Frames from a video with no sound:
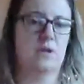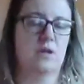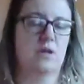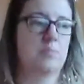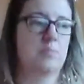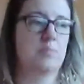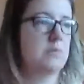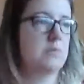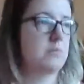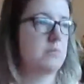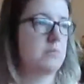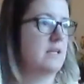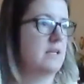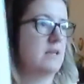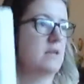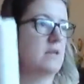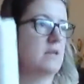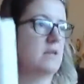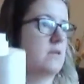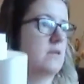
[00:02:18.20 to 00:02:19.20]
probably
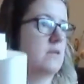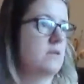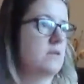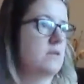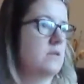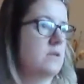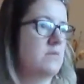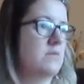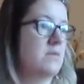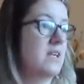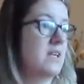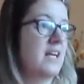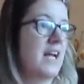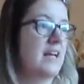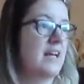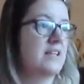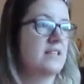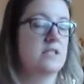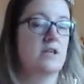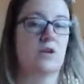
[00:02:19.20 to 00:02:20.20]
you
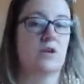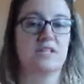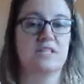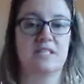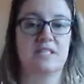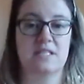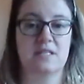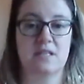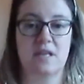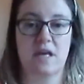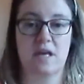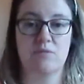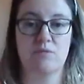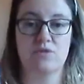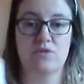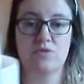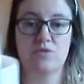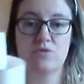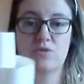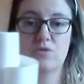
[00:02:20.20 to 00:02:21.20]
get into like your discount
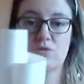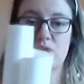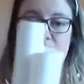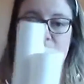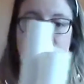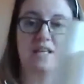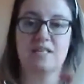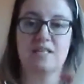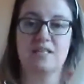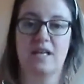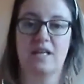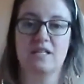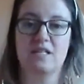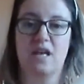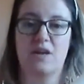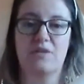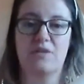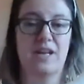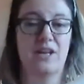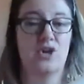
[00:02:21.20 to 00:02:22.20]
stores and they sell it
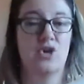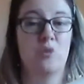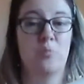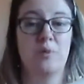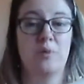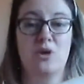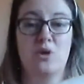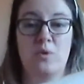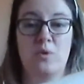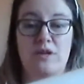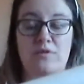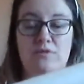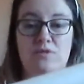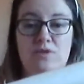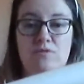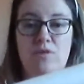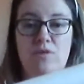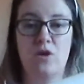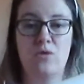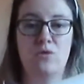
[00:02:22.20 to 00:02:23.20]
down now a couple of quid for
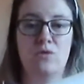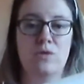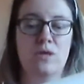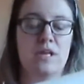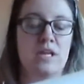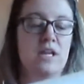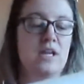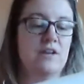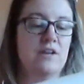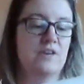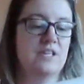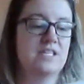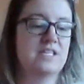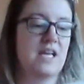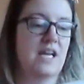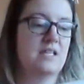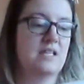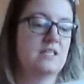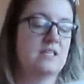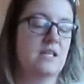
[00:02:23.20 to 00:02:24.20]
a roll.
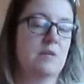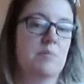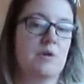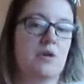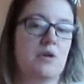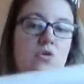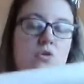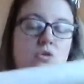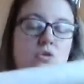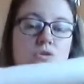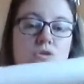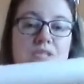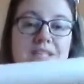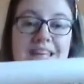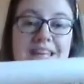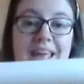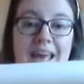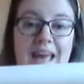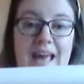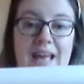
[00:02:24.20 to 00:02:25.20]
Fantastic, because
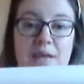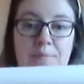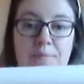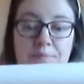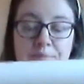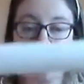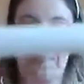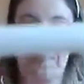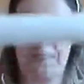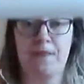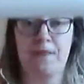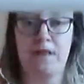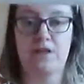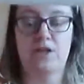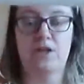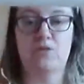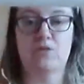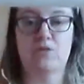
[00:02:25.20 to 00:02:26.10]
again, you